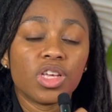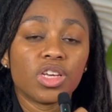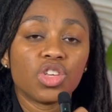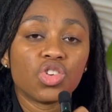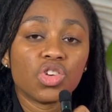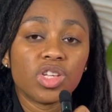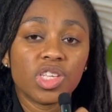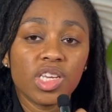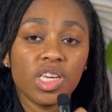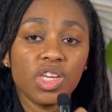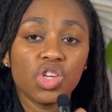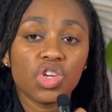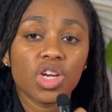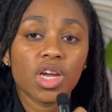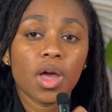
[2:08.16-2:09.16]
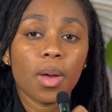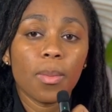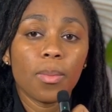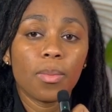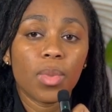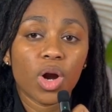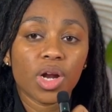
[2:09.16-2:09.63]
the strategic
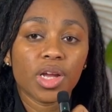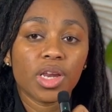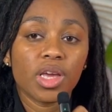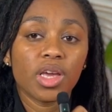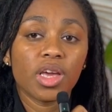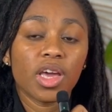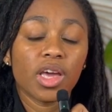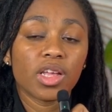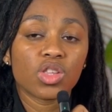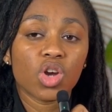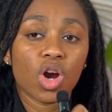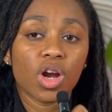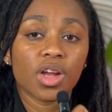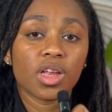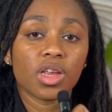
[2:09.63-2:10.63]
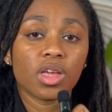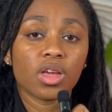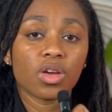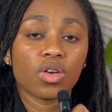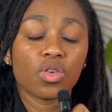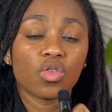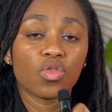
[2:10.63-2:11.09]
marketing and
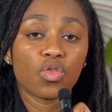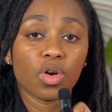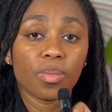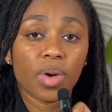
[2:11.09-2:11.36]
targeting for